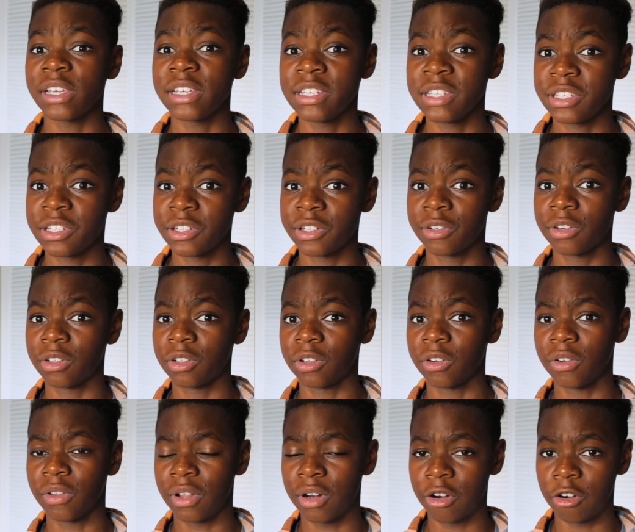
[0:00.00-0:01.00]
easier to
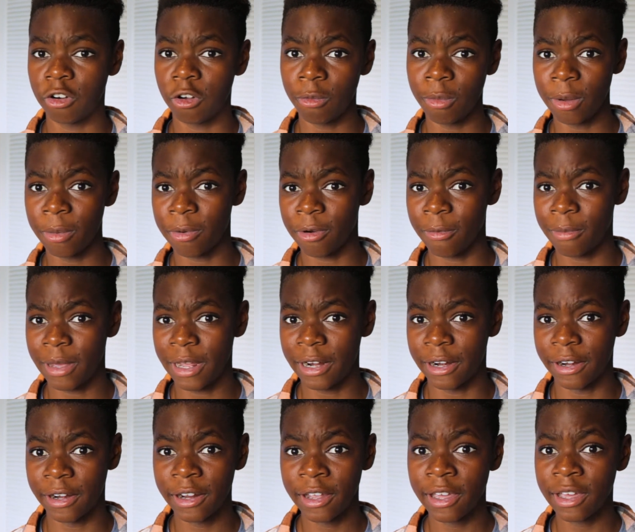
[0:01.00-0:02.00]
learn than Adobe
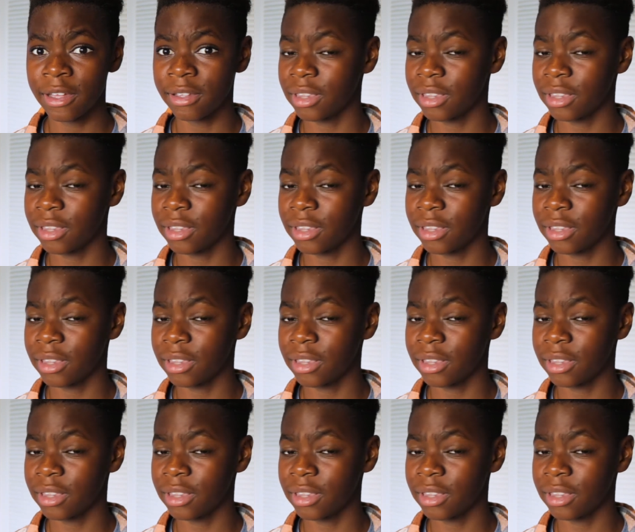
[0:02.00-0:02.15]
Premiere.